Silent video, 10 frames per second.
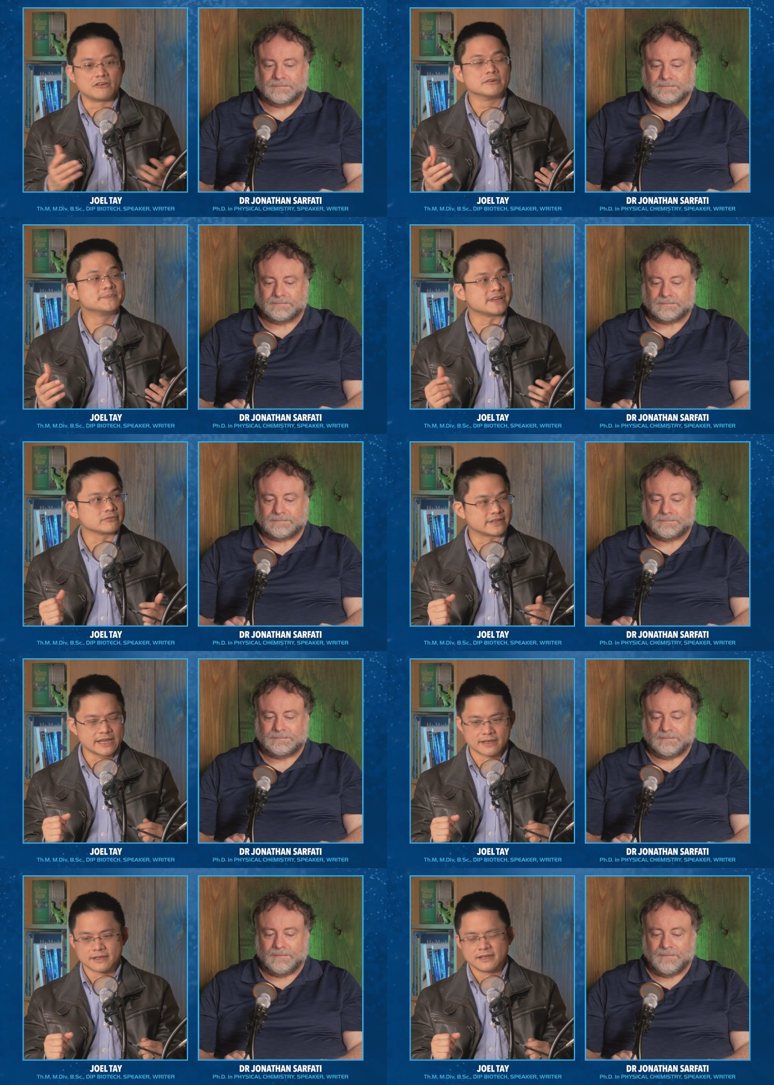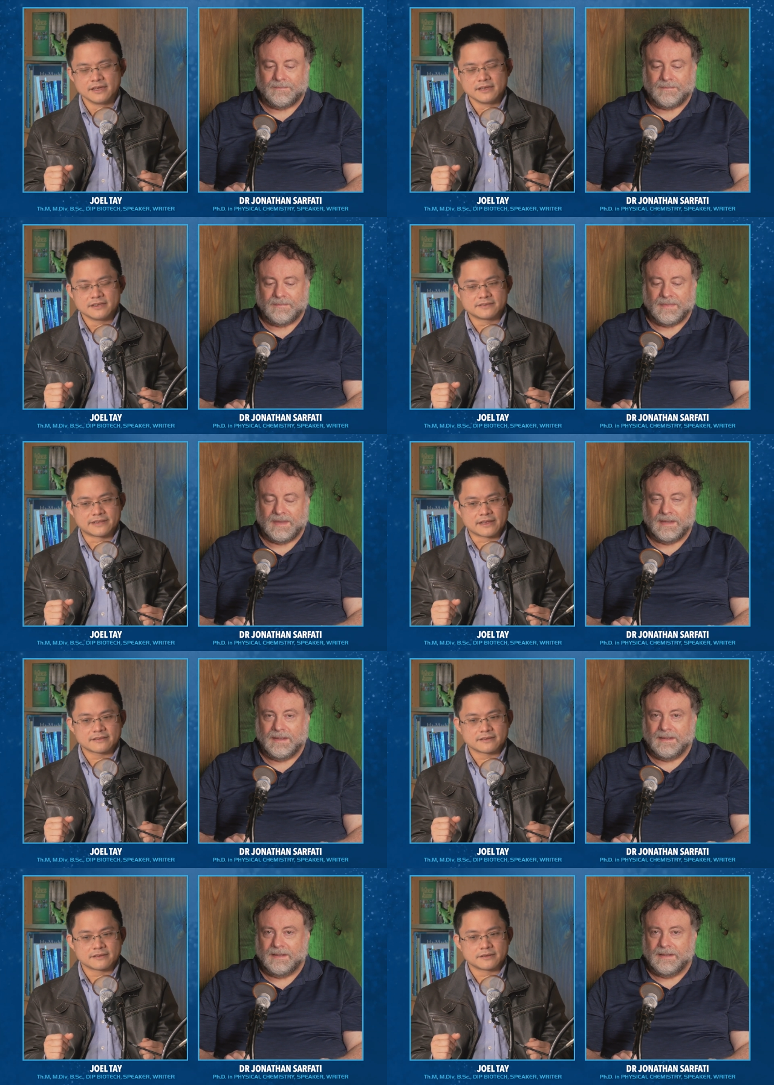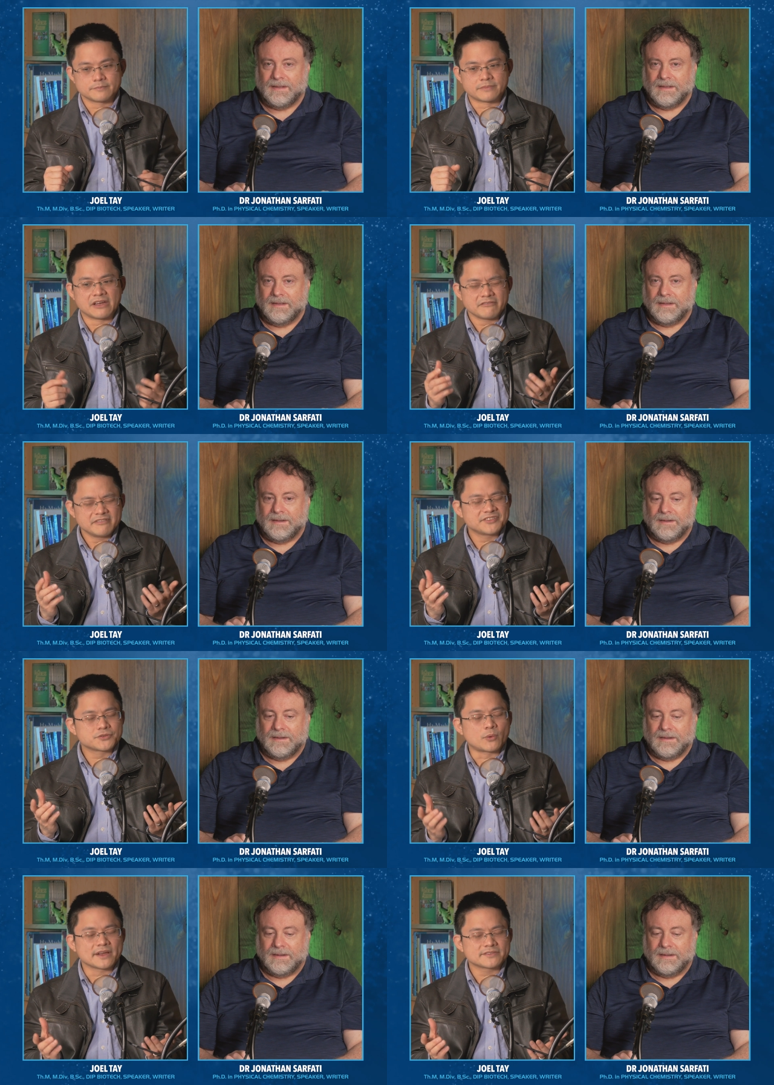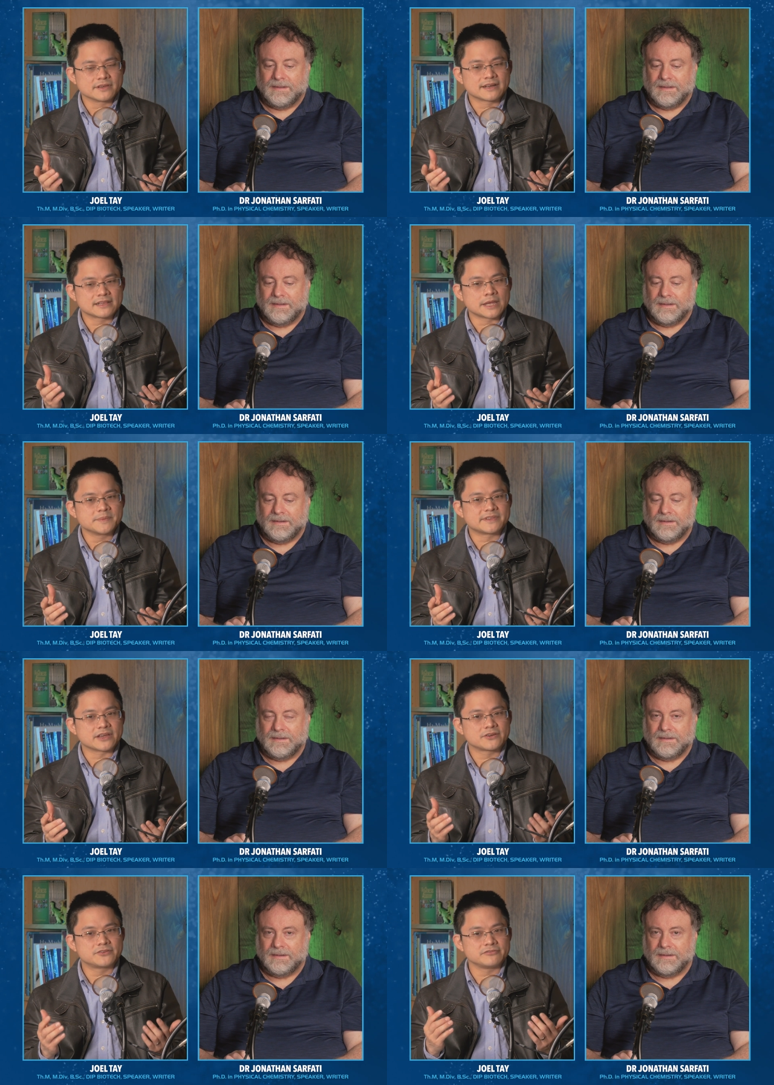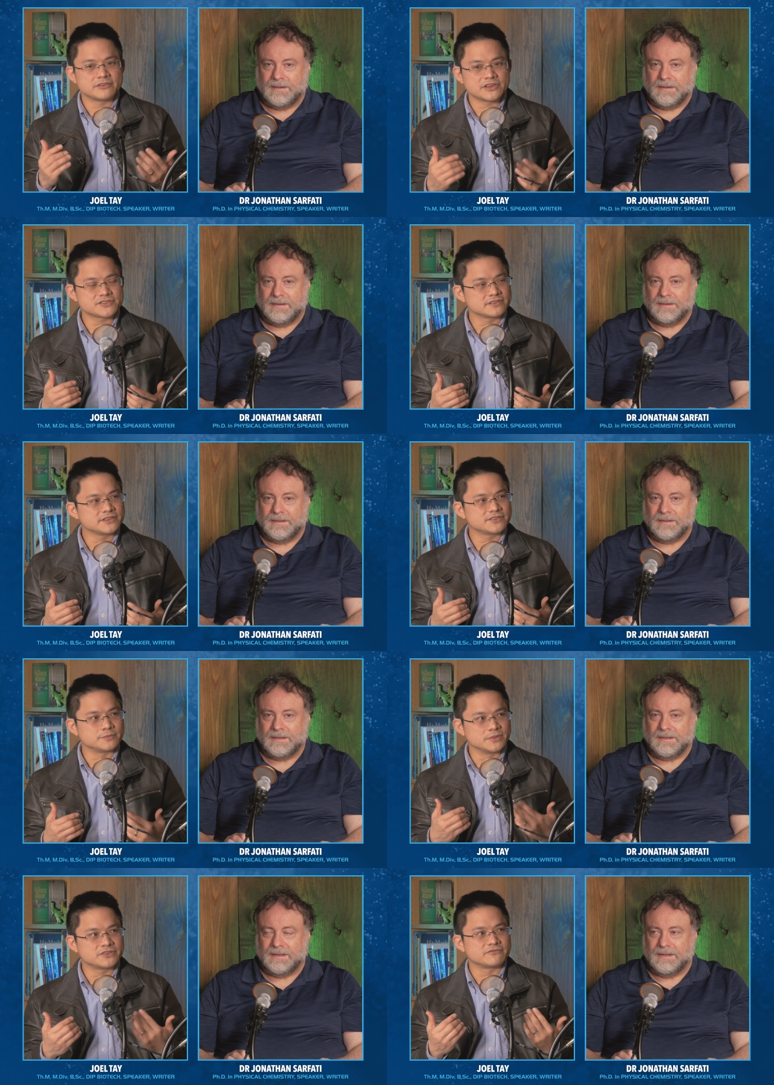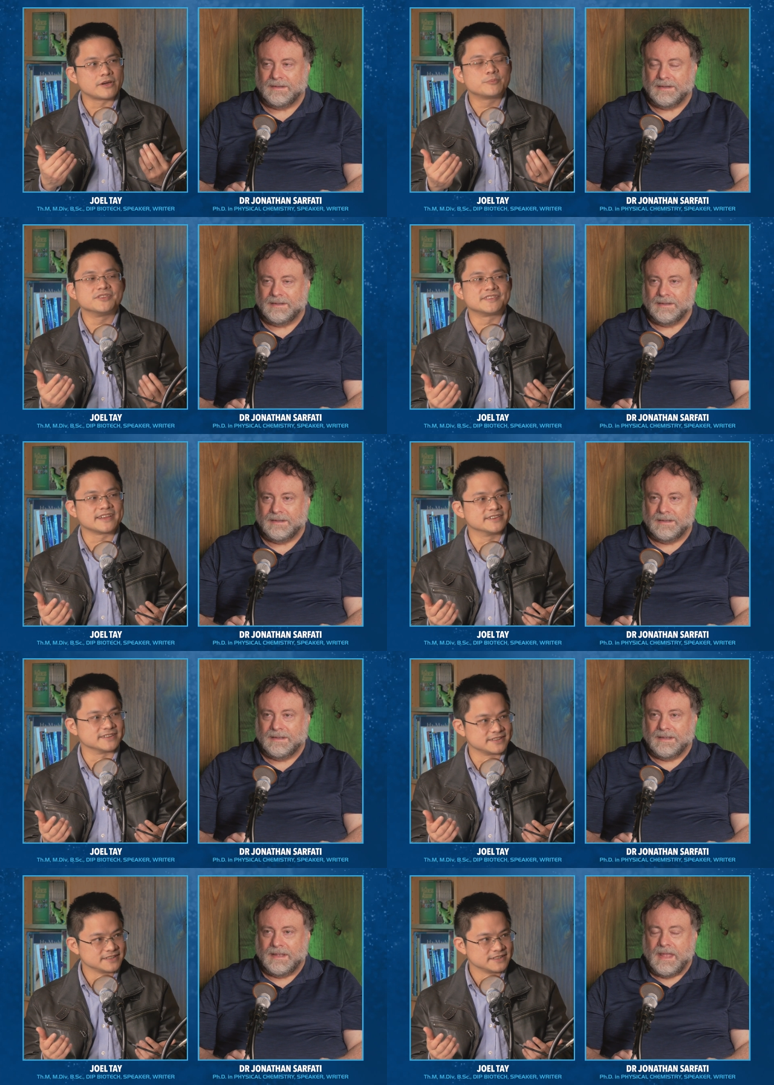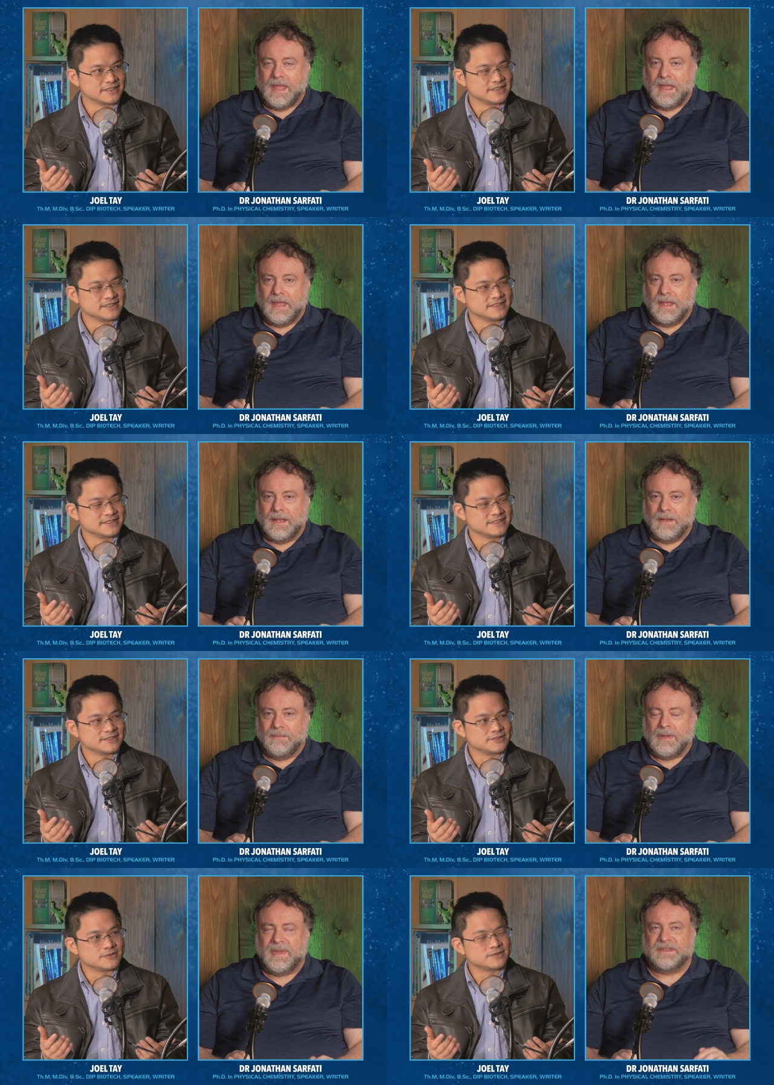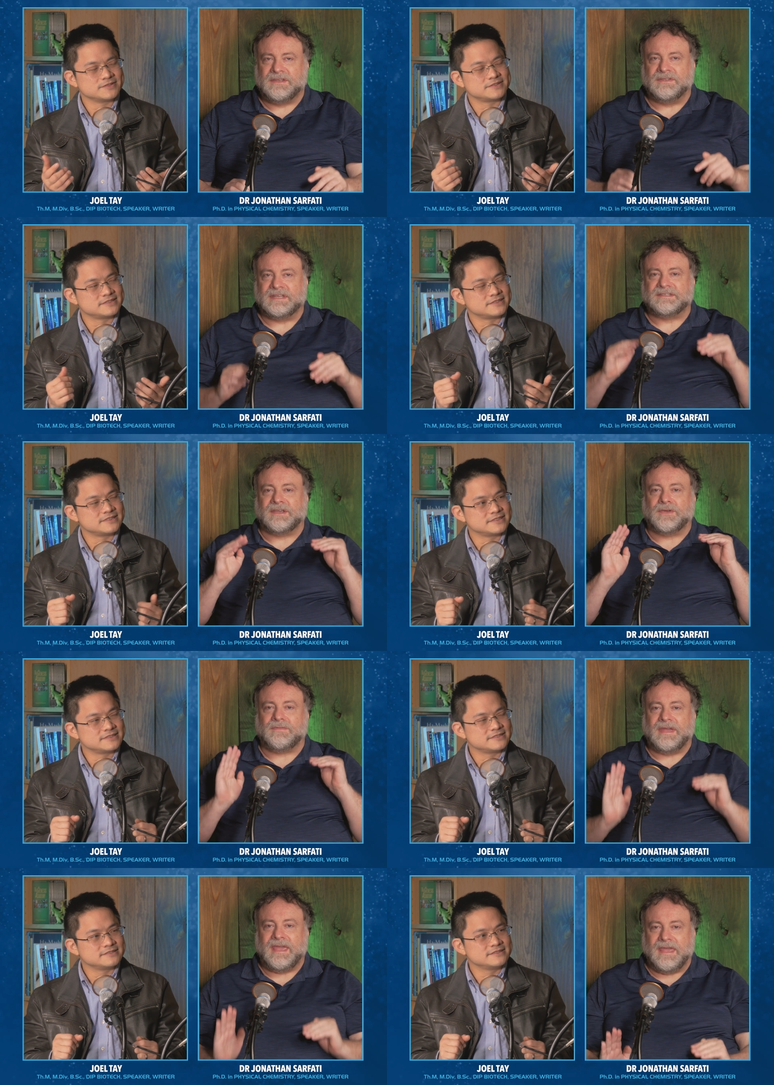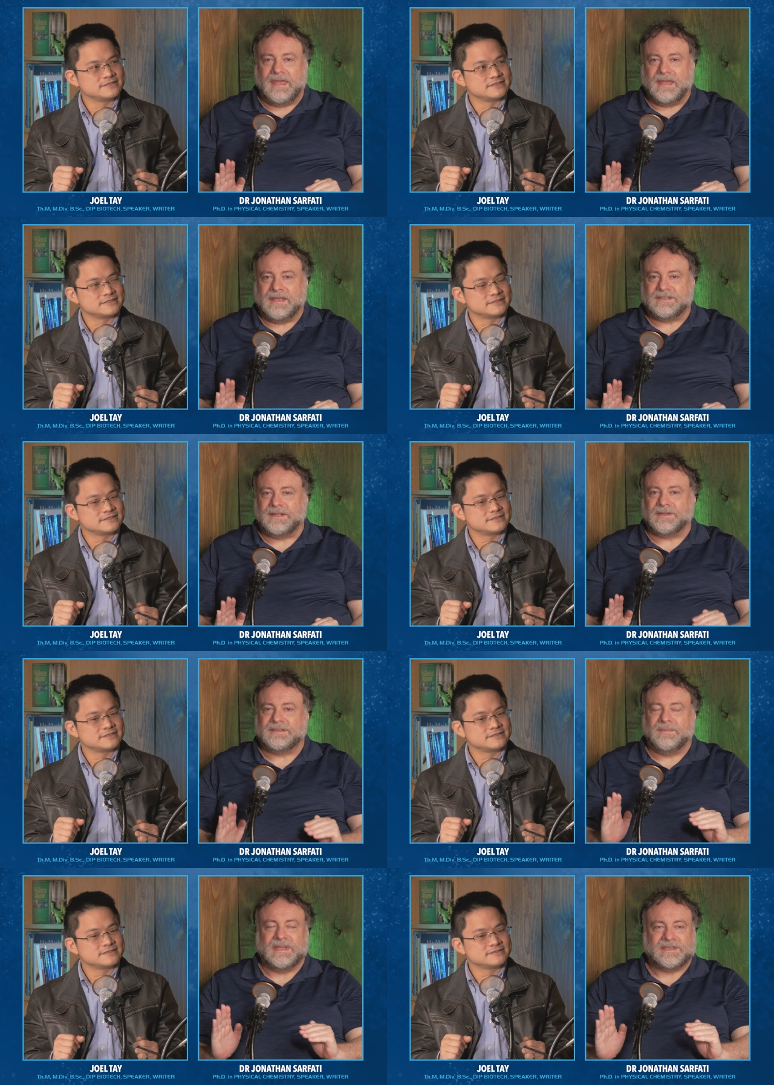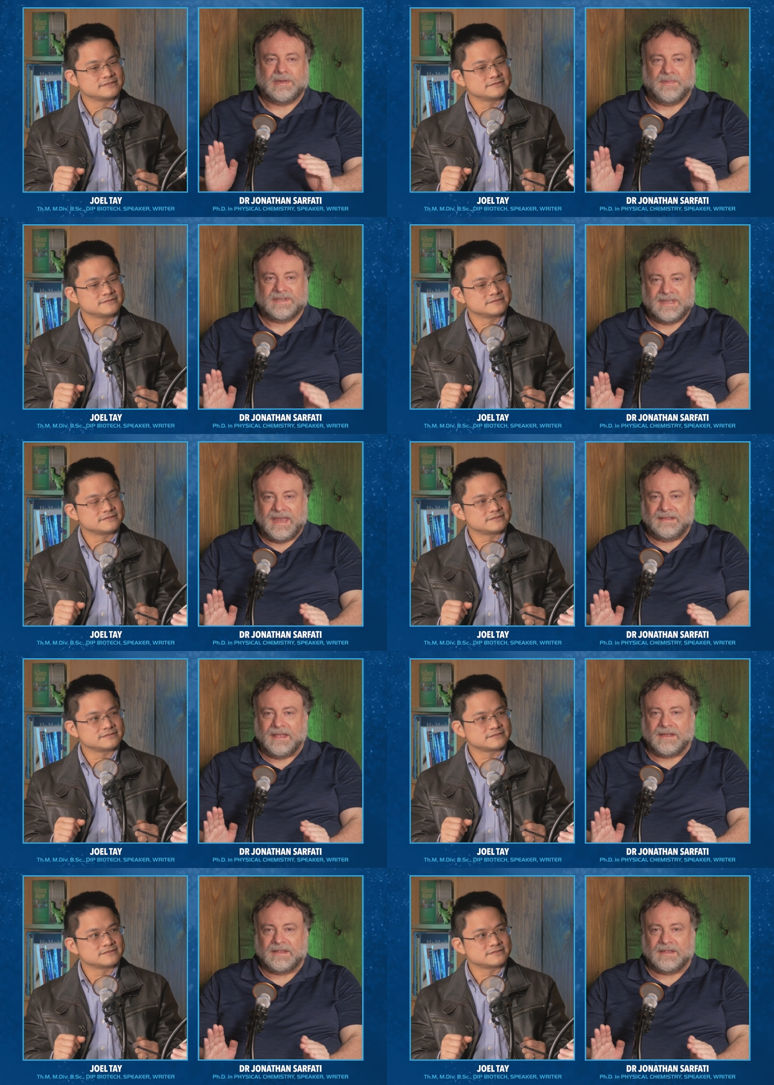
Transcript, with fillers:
Speaker 1: forums out there is that Mary Schweitzer claims that
Speaker 2: creationists misrepresent her. Well, I mean, to disagree is not to misrepresent.